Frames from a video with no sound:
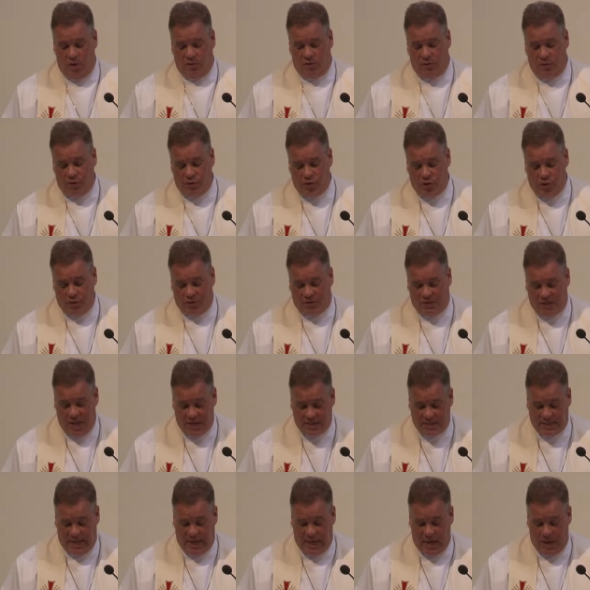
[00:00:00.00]
So the Jews
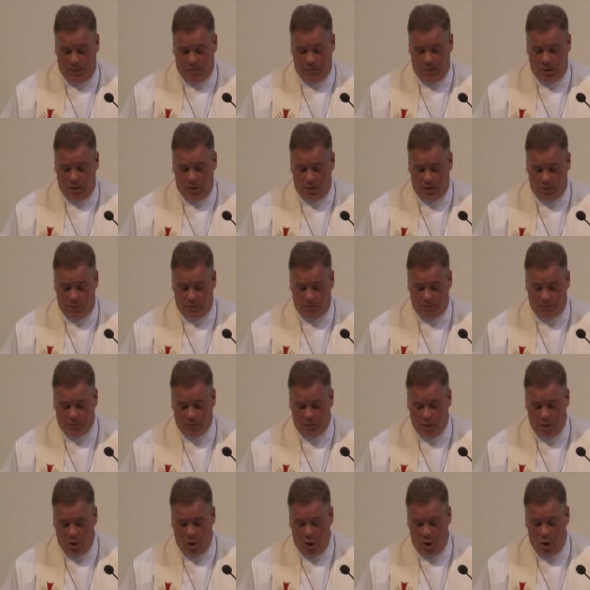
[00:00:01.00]
said to him,
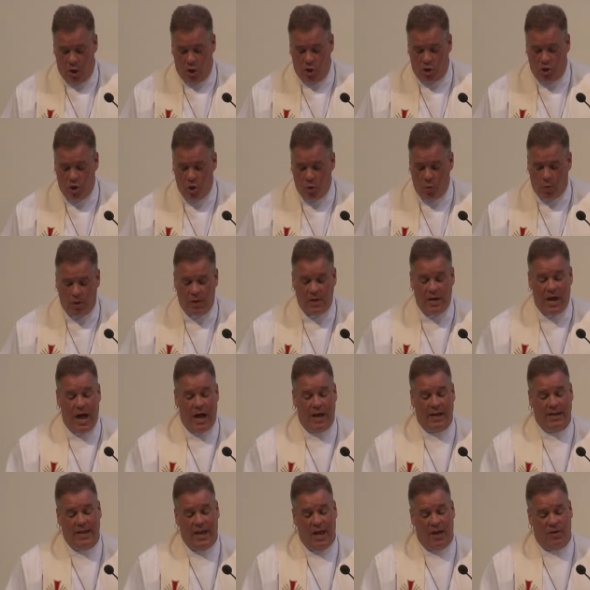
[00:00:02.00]
You are
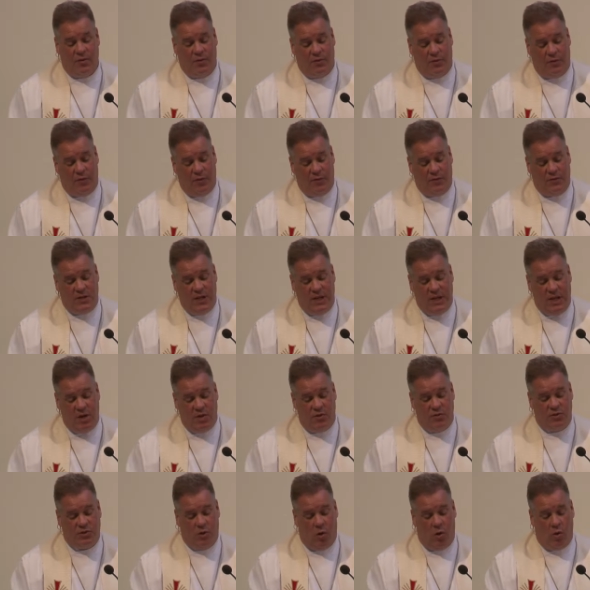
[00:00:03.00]
not yet 50
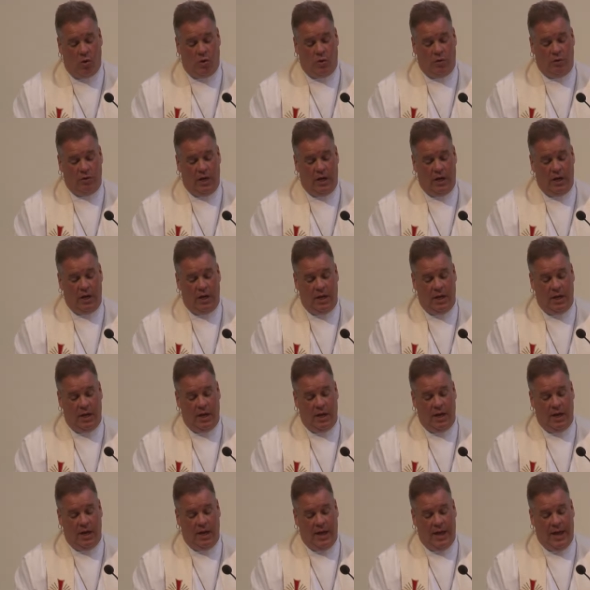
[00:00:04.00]
years old,
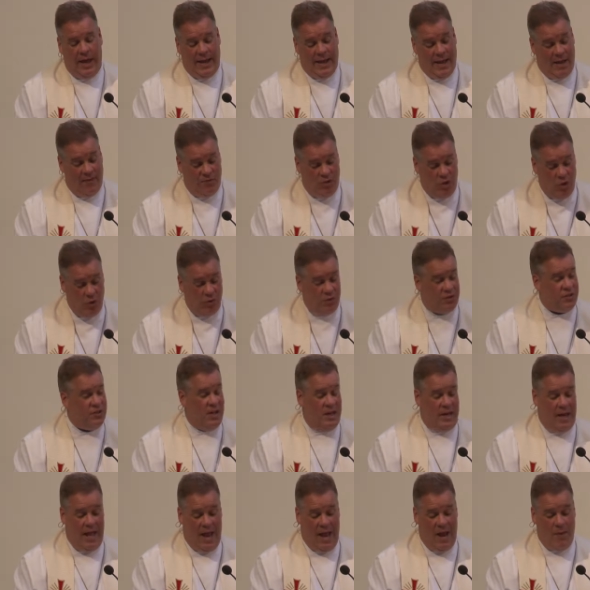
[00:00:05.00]
and have you
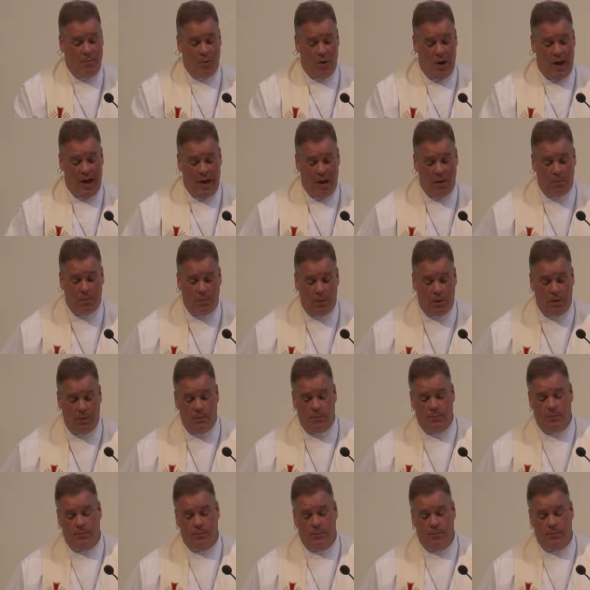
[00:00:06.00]
seen Abraham?